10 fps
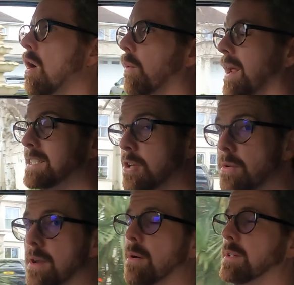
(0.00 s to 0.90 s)
What I
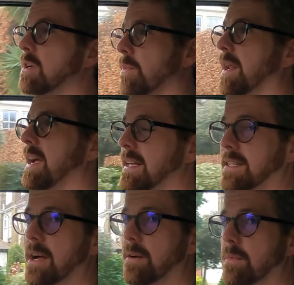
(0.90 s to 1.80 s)
do know is that when I had
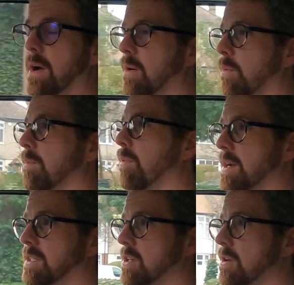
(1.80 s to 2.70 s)
that
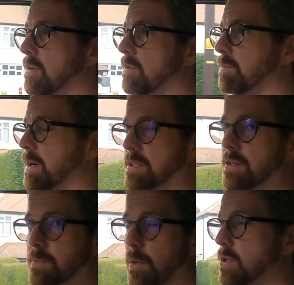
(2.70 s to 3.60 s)
1.2
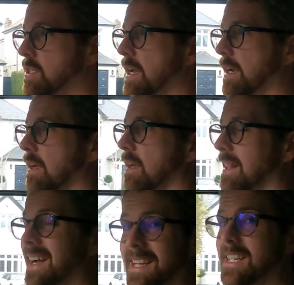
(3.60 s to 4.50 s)
Punto Sporting,
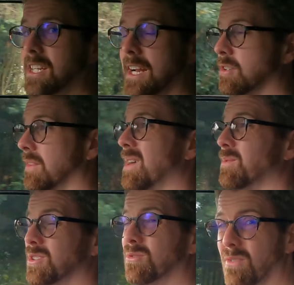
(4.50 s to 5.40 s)
that gear change on that
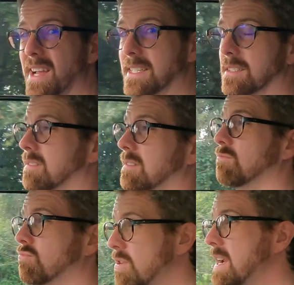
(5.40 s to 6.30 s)
was great,
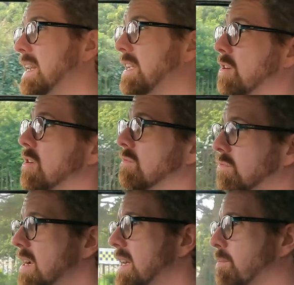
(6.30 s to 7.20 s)
really good,
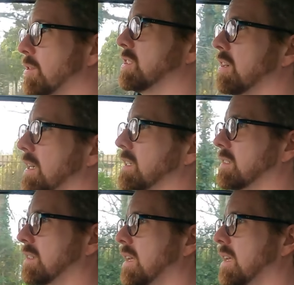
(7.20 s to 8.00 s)
really precise.